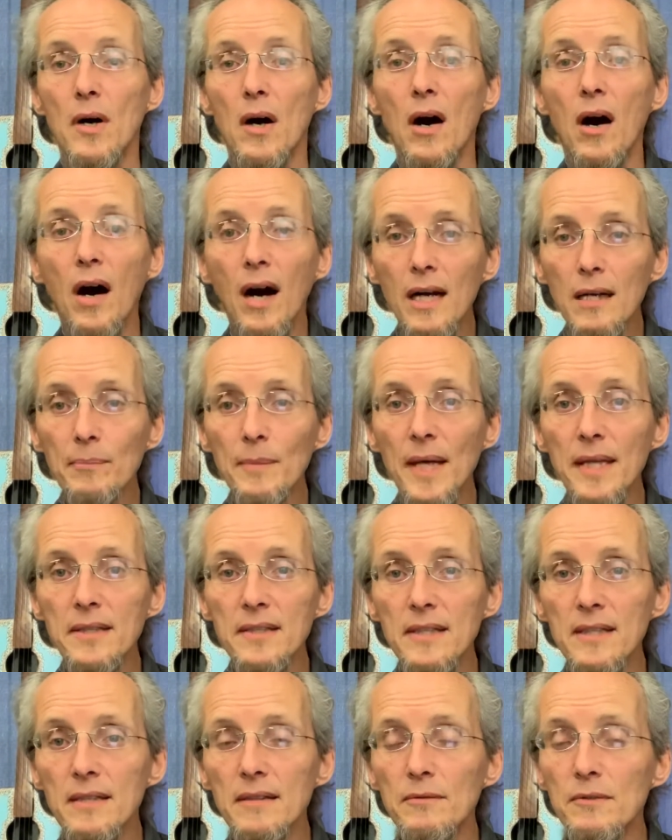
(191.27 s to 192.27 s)

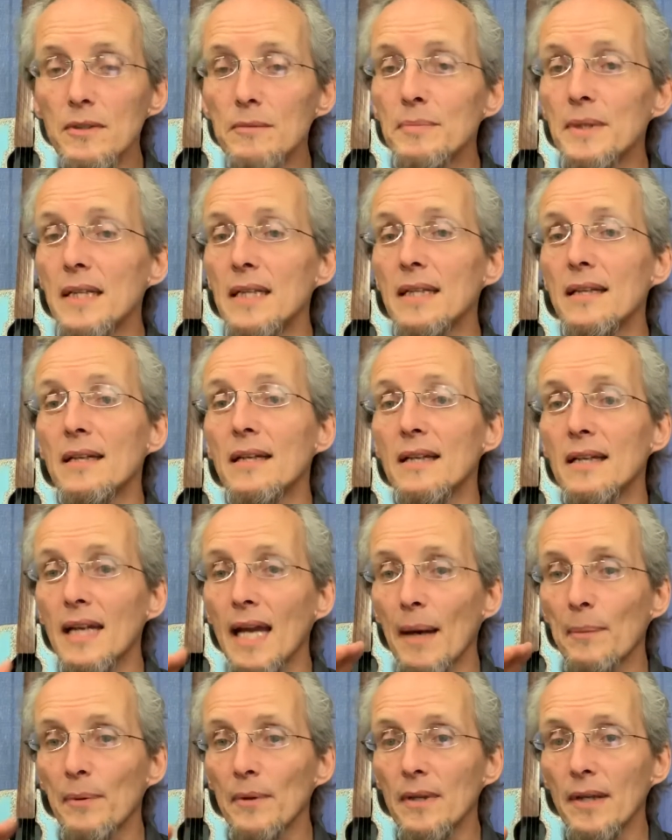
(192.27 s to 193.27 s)
Augmented would be
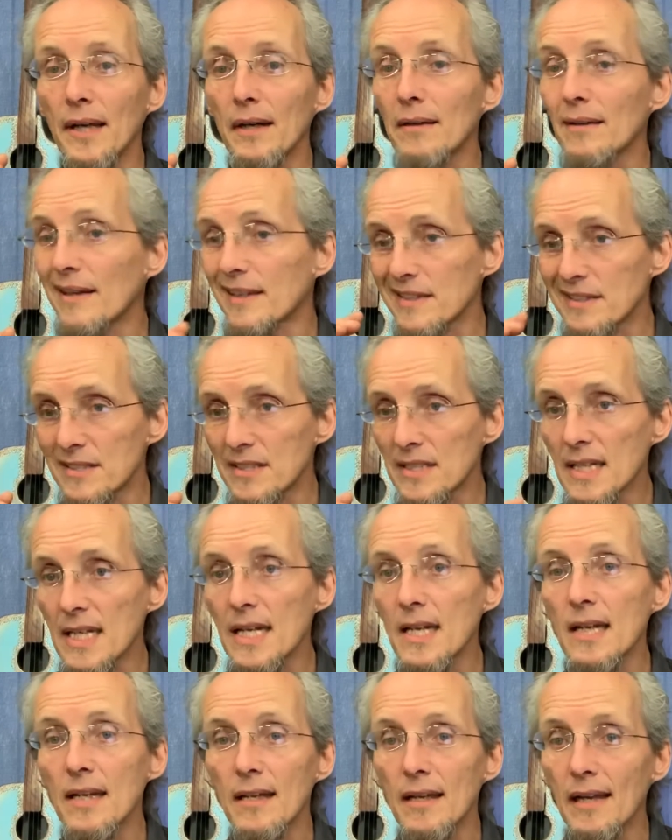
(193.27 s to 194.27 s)
capital letter like
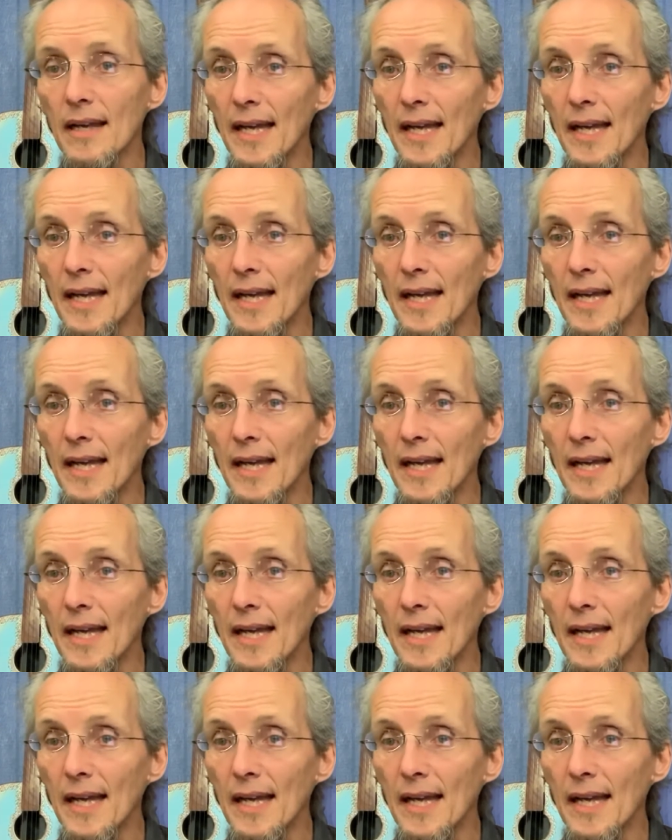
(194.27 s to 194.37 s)
C,